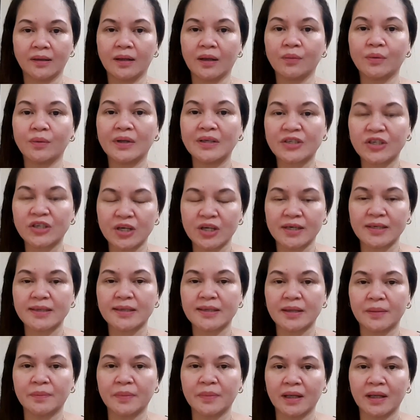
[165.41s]
They will
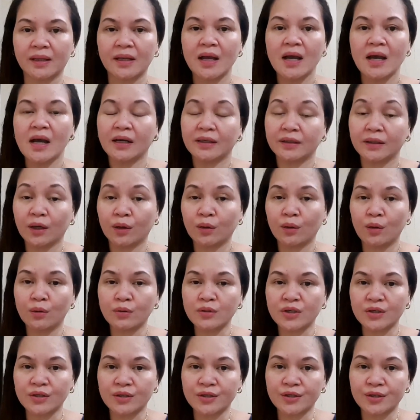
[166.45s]
just submit the
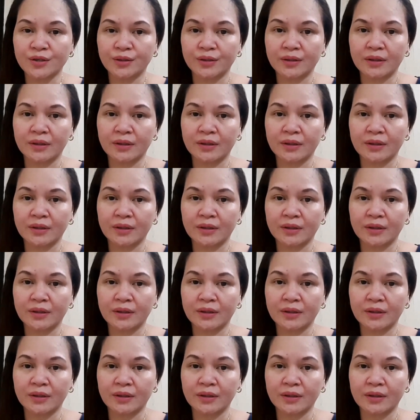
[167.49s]
closer